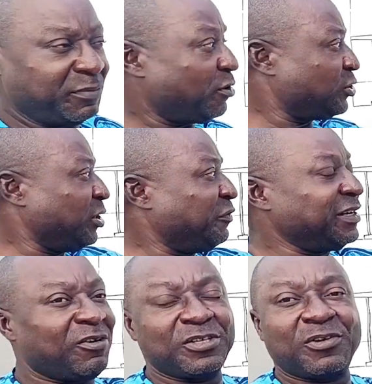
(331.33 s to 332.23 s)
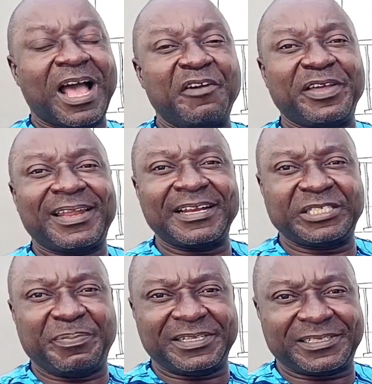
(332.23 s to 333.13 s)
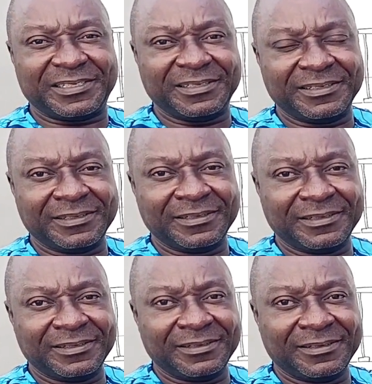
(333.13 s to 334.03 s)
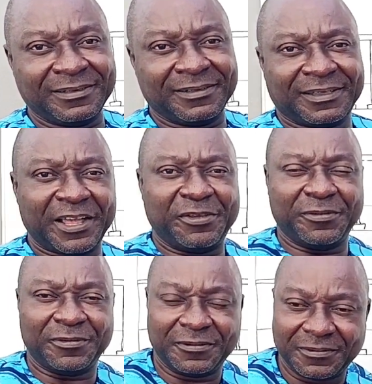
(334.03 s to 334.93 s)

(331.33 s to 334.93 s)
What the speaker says: because you even also have a land space. Thank you.